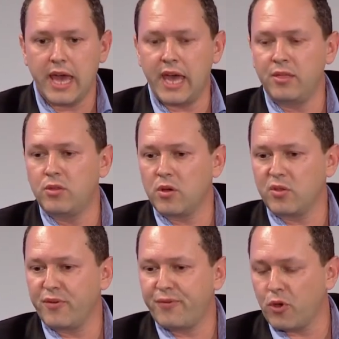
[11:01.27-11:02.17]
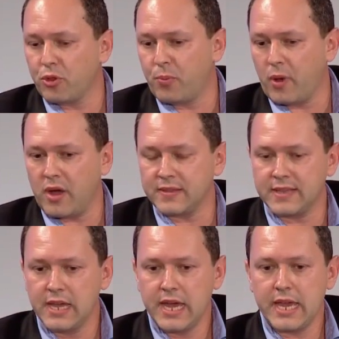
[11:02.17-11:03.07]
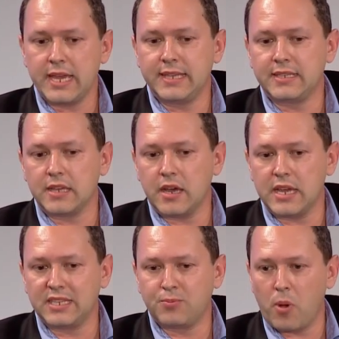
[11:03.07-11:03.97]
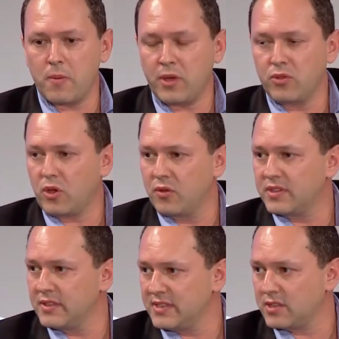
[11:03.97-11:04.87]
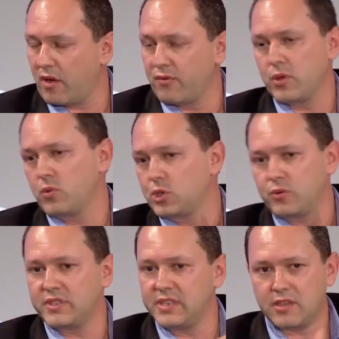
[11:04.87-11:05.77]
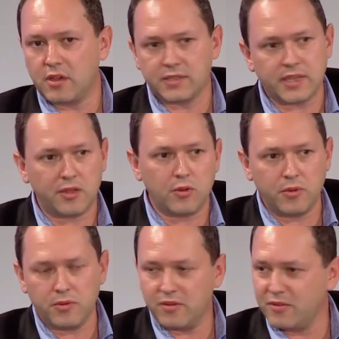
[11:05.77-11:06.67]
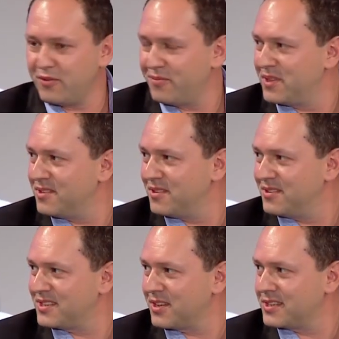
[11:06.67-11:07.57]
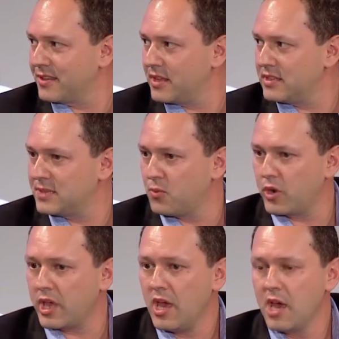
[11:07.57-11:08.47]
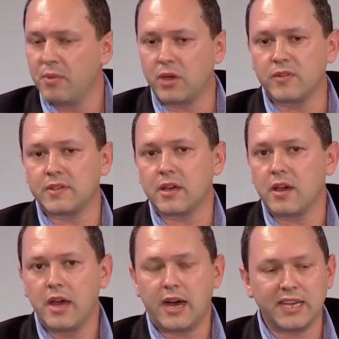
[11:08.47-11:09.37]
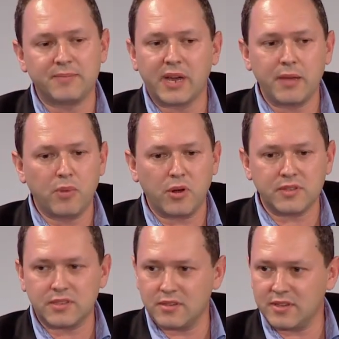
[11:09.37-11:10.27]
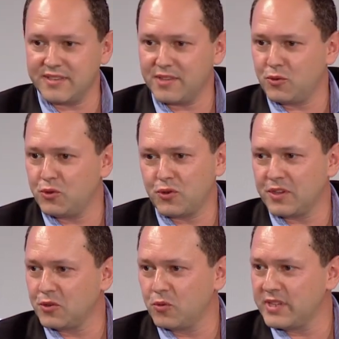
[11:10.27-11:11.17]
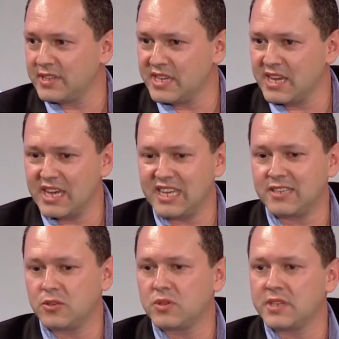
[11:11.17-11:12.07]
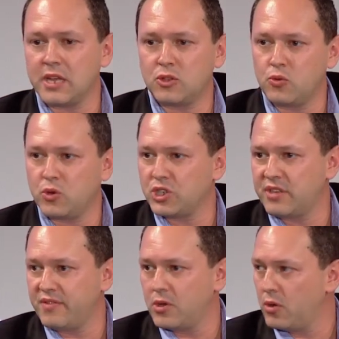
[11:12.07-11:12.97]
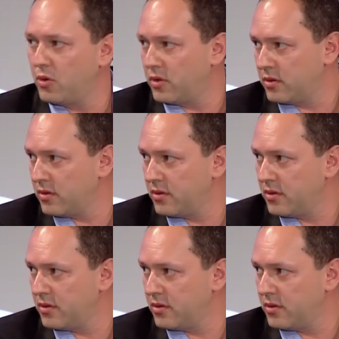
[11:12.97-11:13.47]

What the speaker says: And the third part is probably on the content discovery, which was discussed. I know you've been discussing that this morning, because as my boss, Xavier Couture, is always saying, it's so sad to watch TV alone.